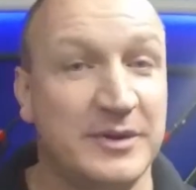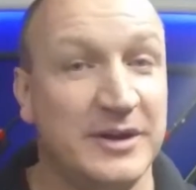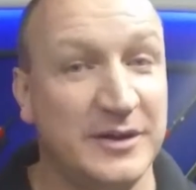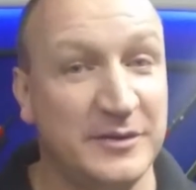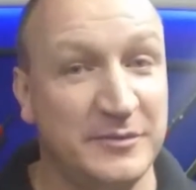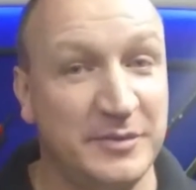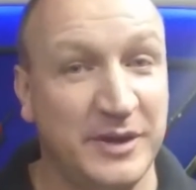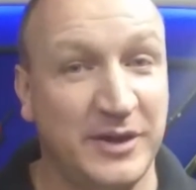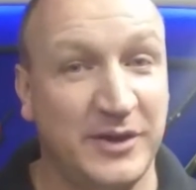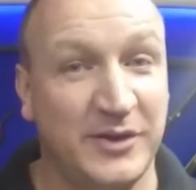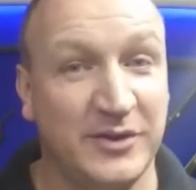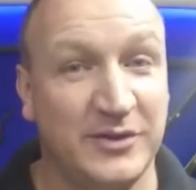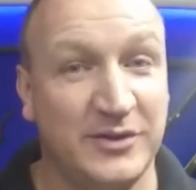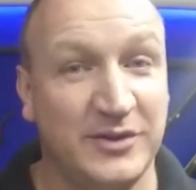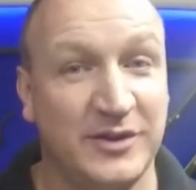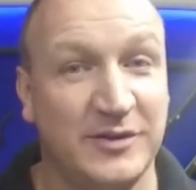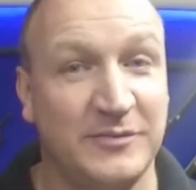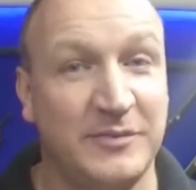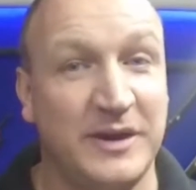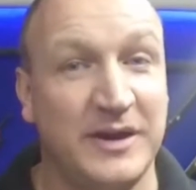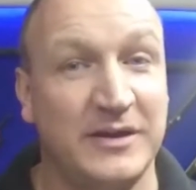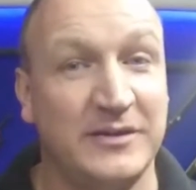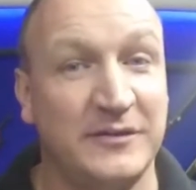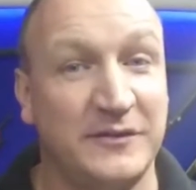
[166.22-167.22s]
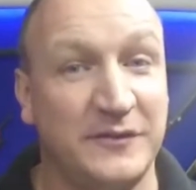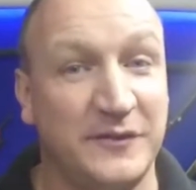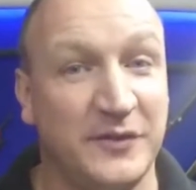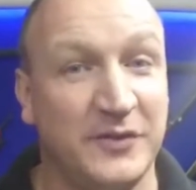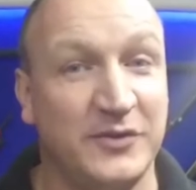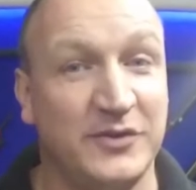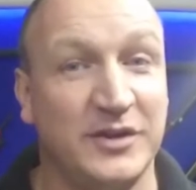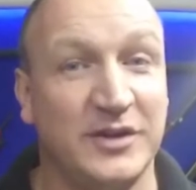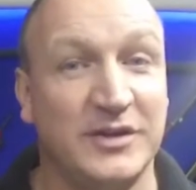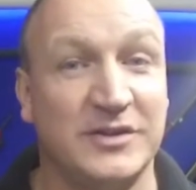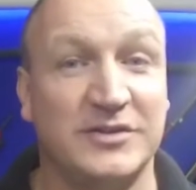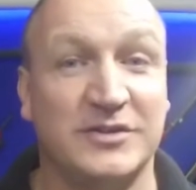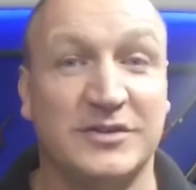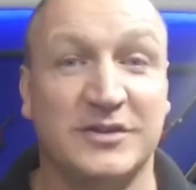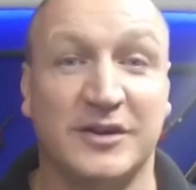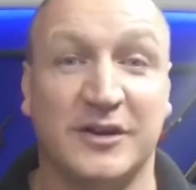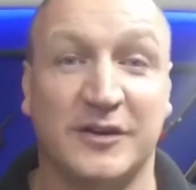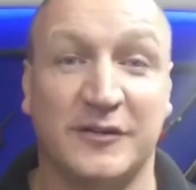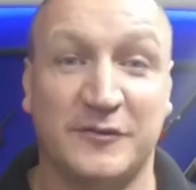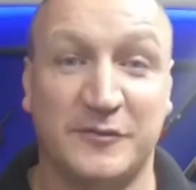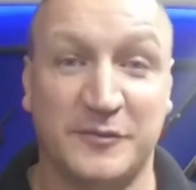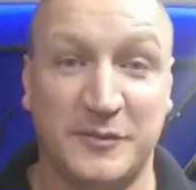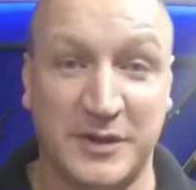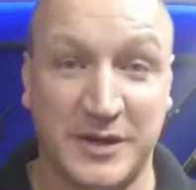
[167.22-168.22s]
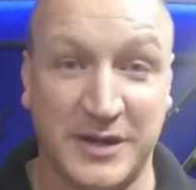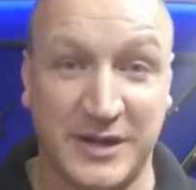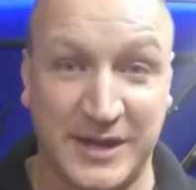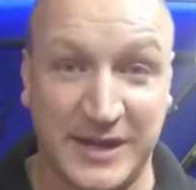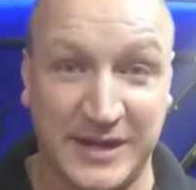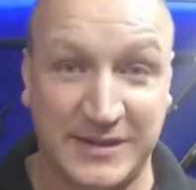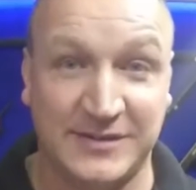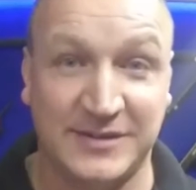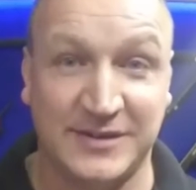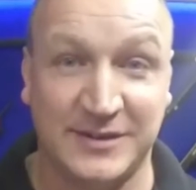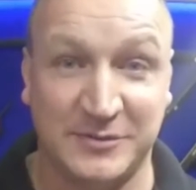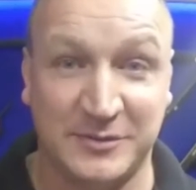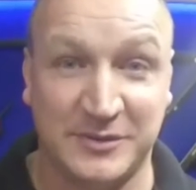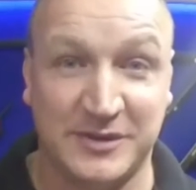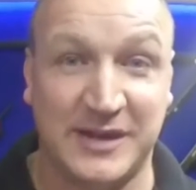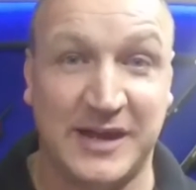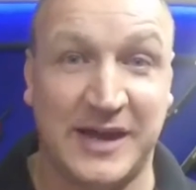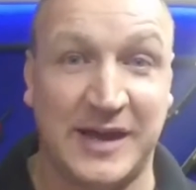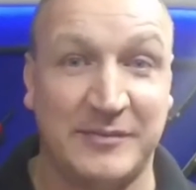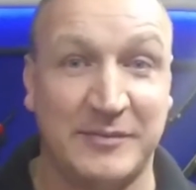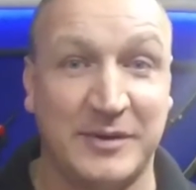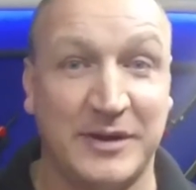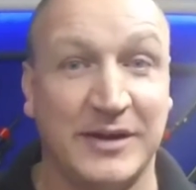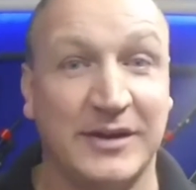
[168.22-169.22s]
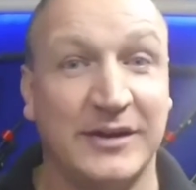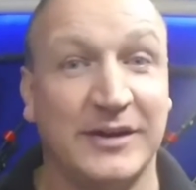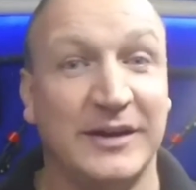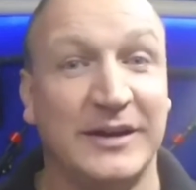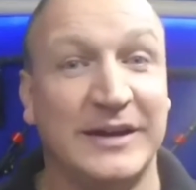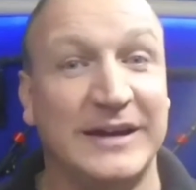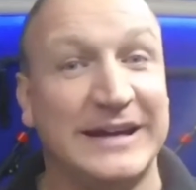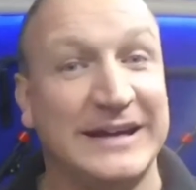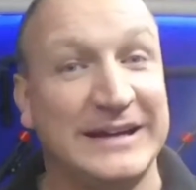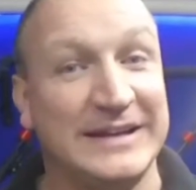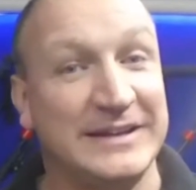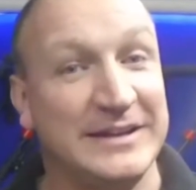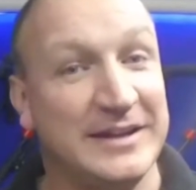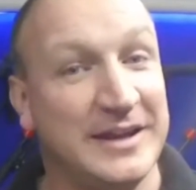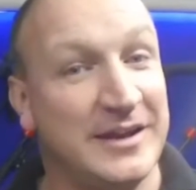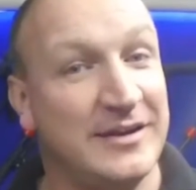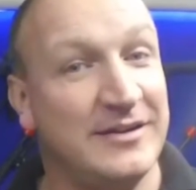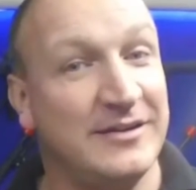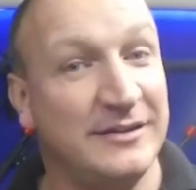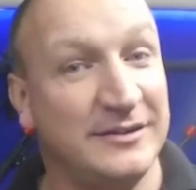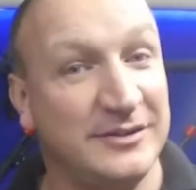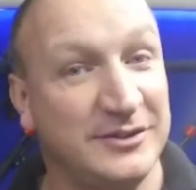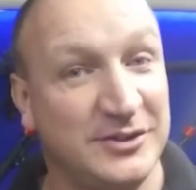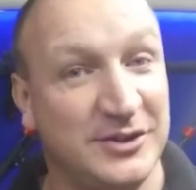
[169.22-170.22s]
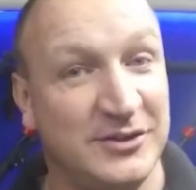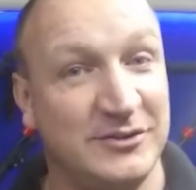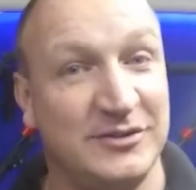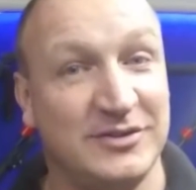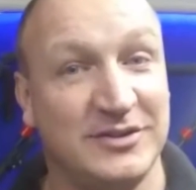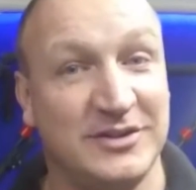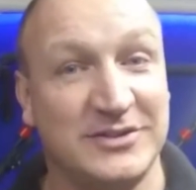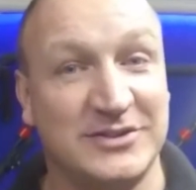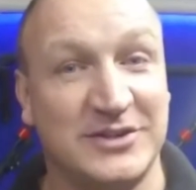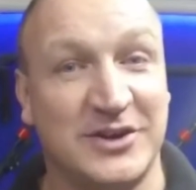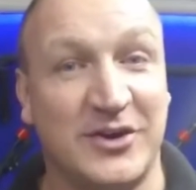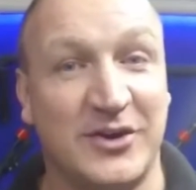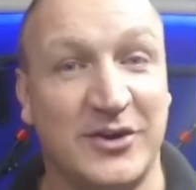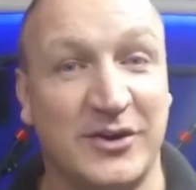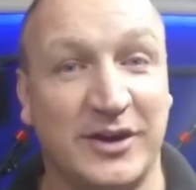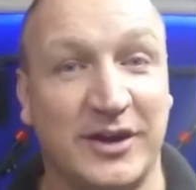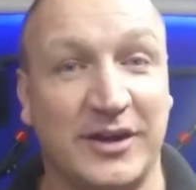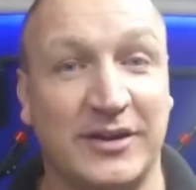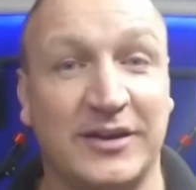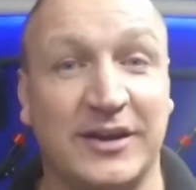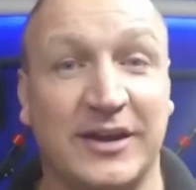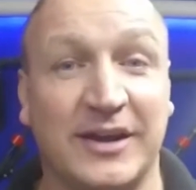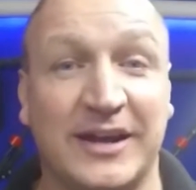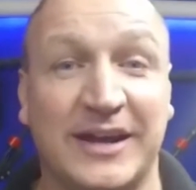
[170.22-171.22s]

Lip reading: a little bit gutted about the footage of me hitting it with a hammer and then shooting the target.